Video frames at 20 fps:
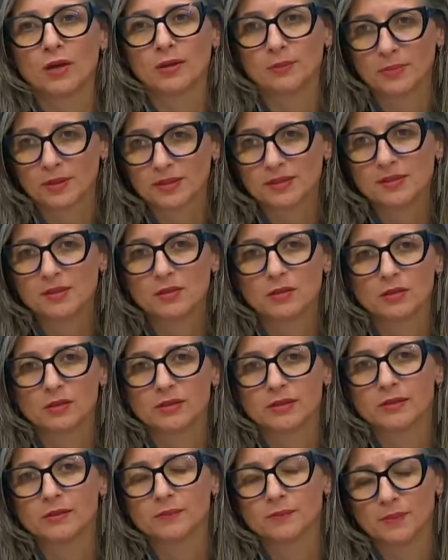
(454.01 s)
and in
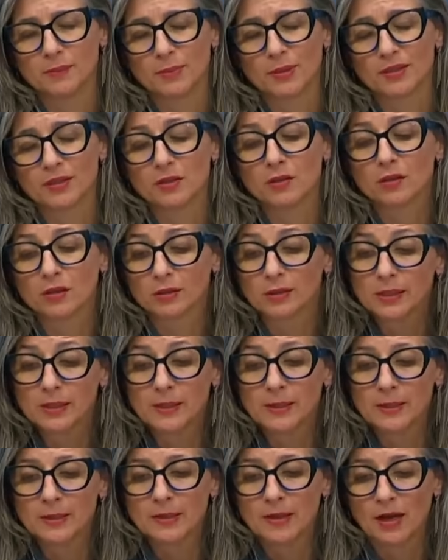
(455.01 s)
particular,
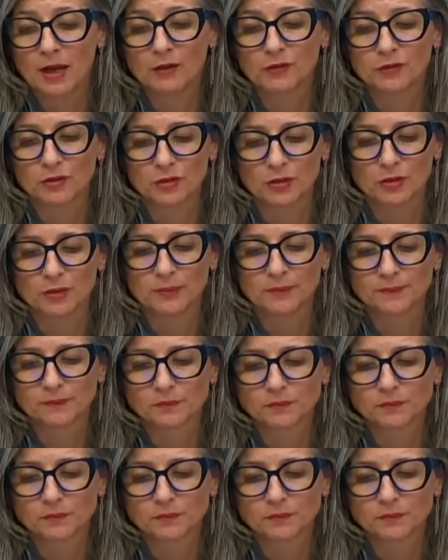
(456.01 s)
after